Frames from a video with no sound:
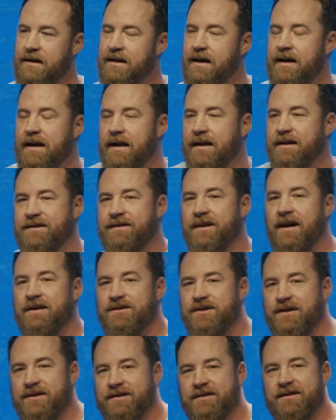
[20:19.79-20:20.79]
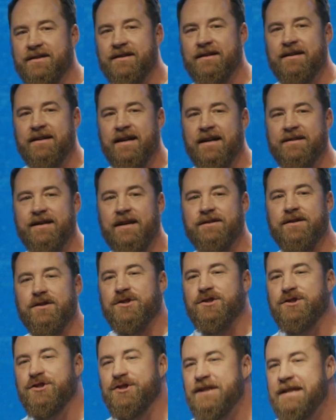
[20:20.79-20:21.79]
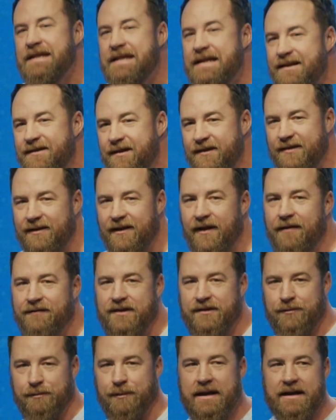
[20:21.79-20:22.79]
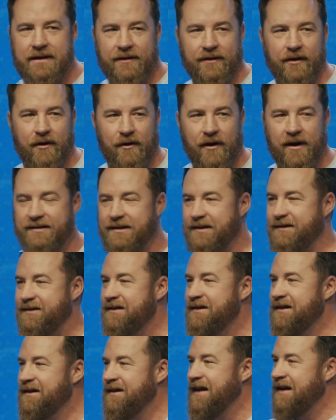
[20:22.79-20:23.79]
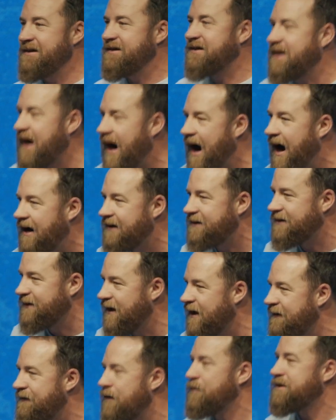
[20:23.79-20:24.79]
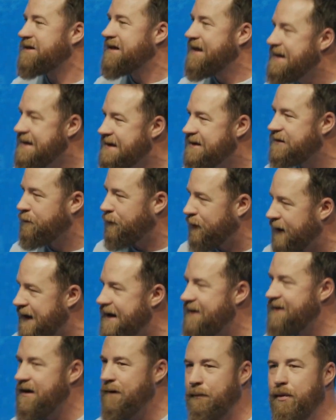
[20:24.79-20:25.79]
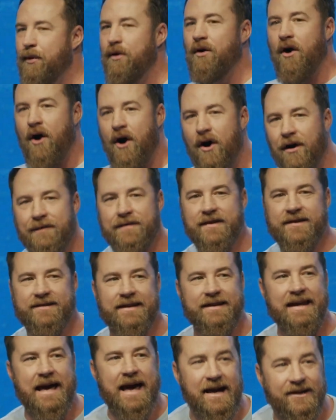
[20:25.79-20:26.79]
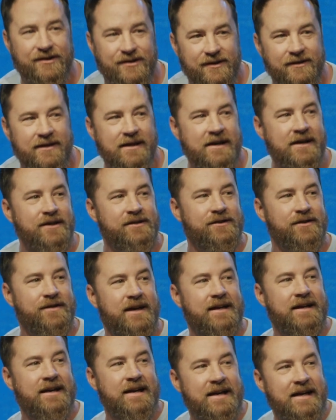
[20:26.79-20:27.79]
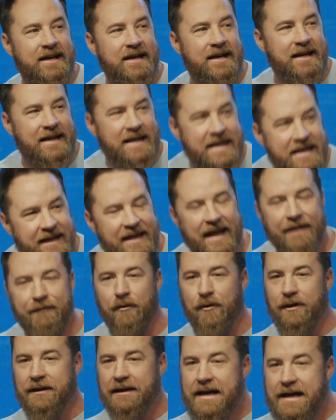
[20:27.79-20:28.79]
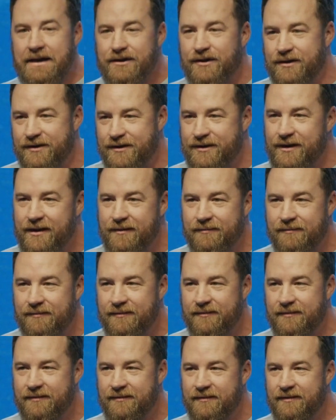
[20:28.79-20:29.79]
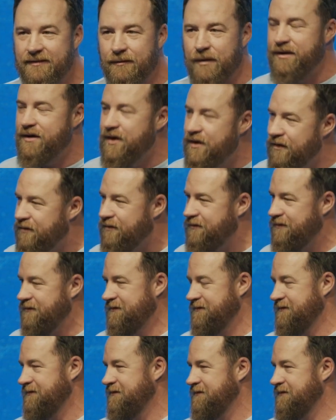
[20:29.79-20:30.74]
And it's not just it's not just Jesus' love displayed on the cross, it's, it's God's love. It was His plan that put all of this in action so that he could have a relationship with you.